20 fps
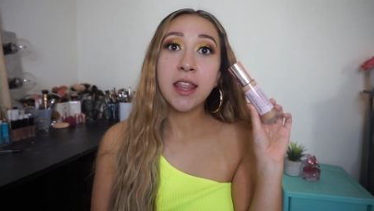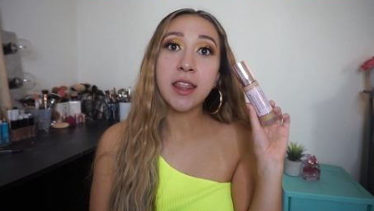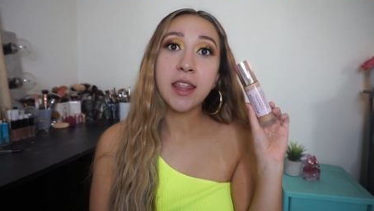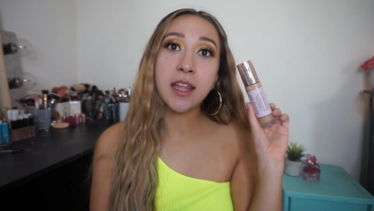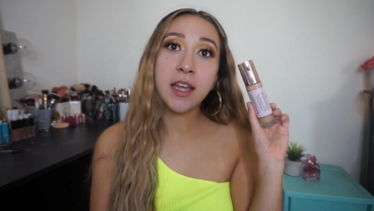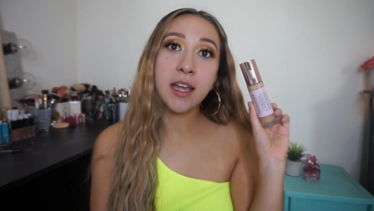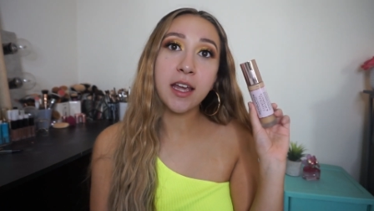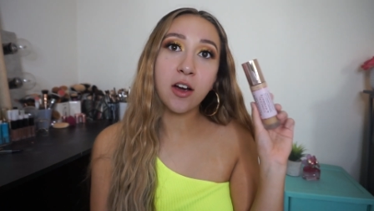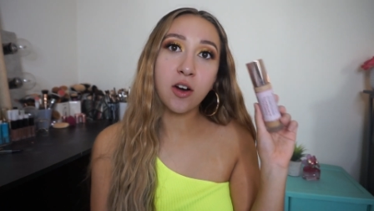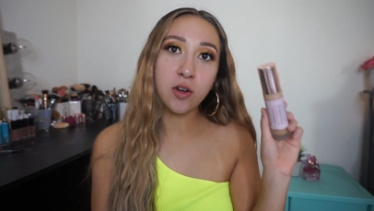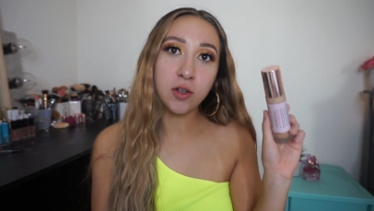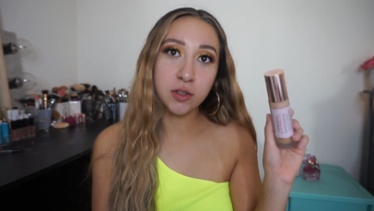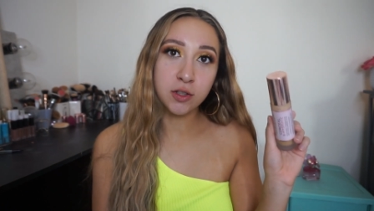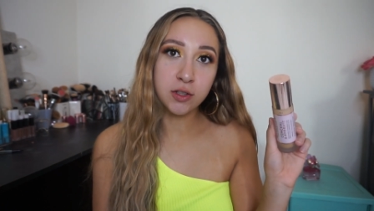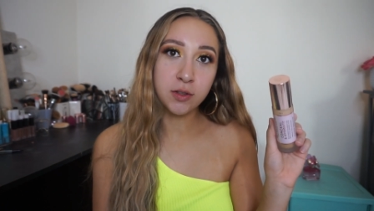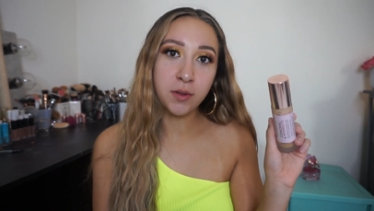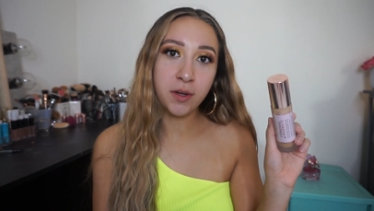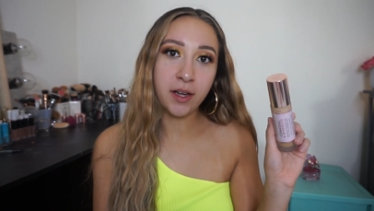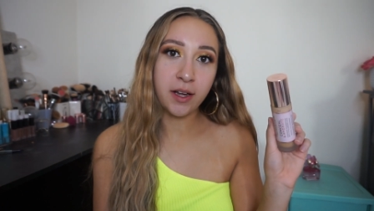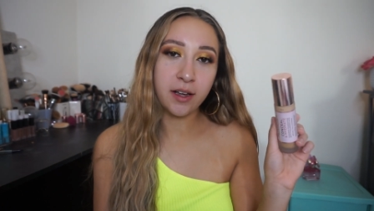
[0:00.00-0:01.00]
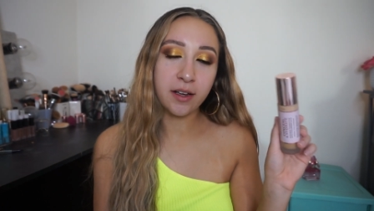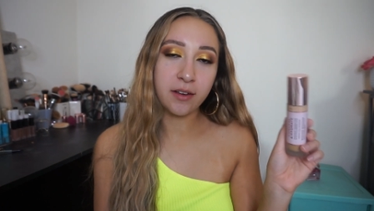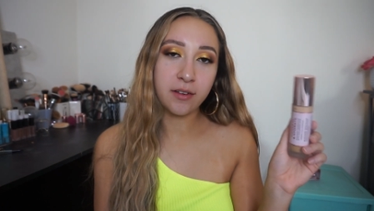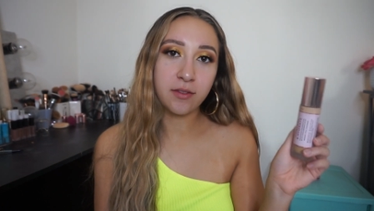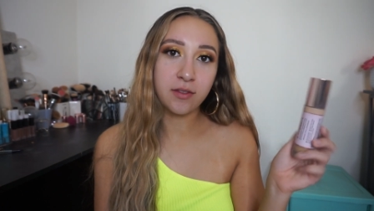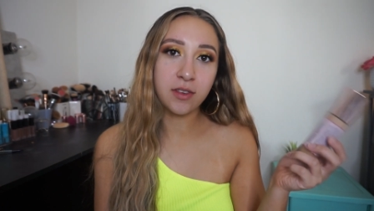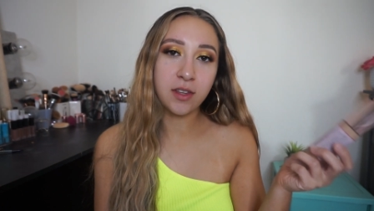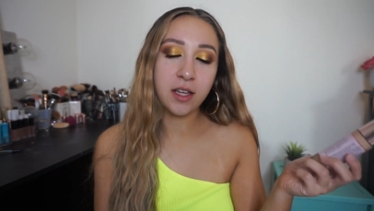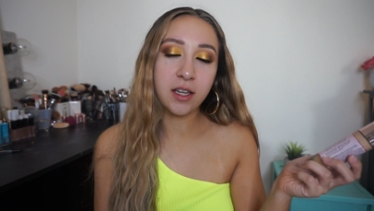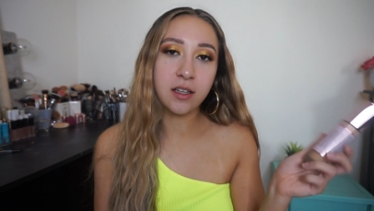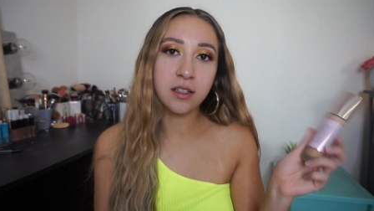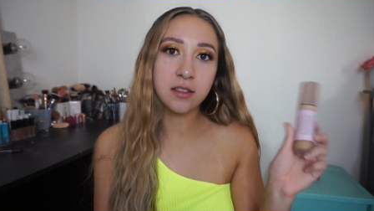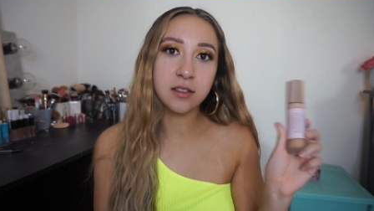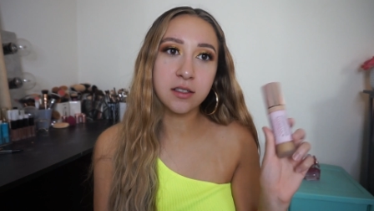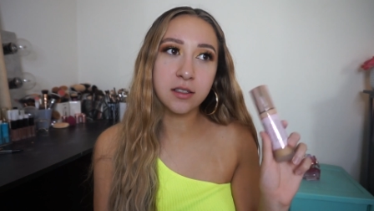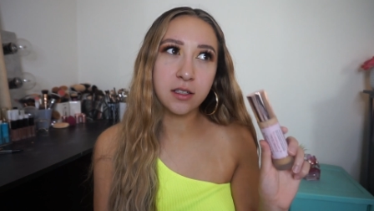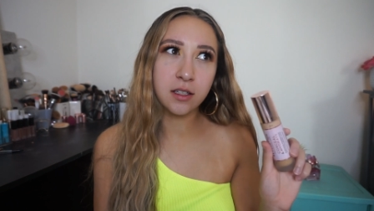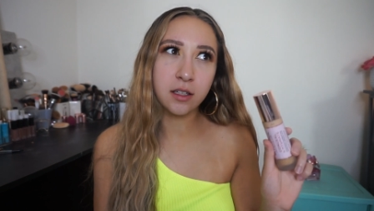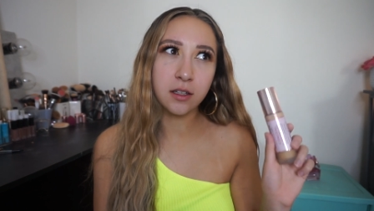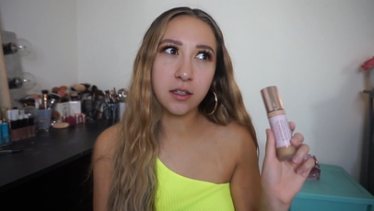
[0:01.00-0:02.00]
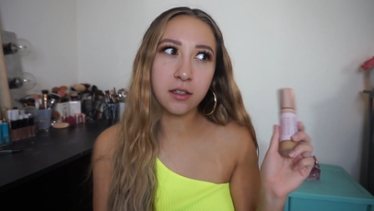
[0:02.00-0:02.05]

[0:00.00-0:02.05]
They also have the Conceal